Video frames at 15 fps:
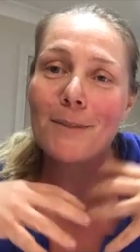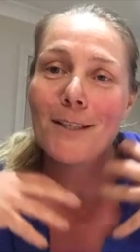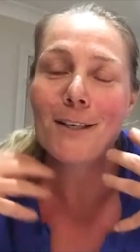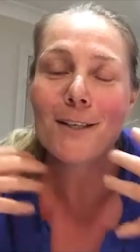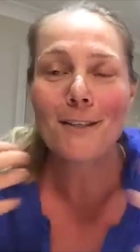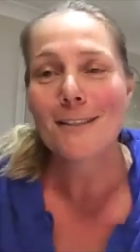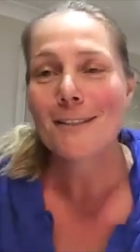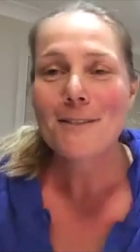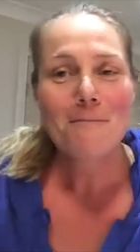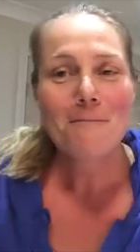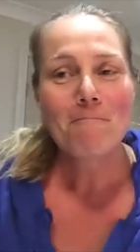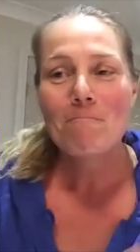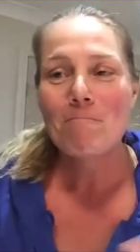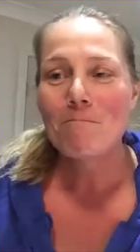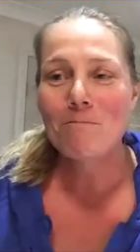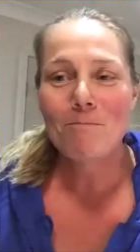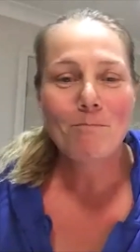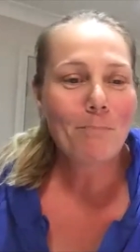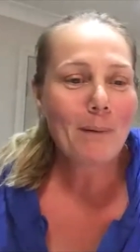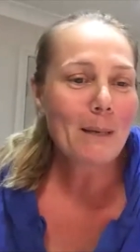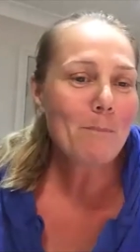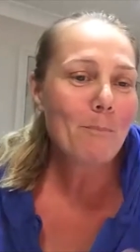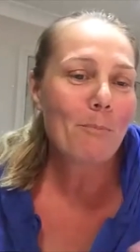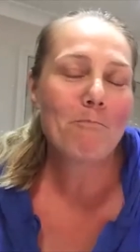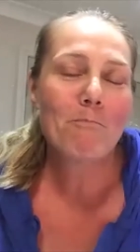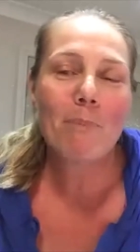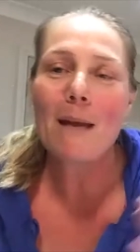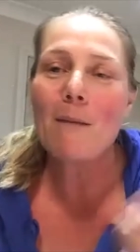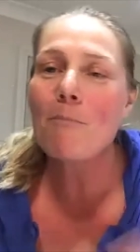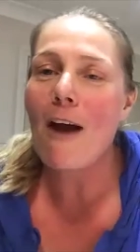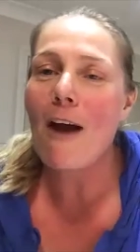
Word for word: you know, be, be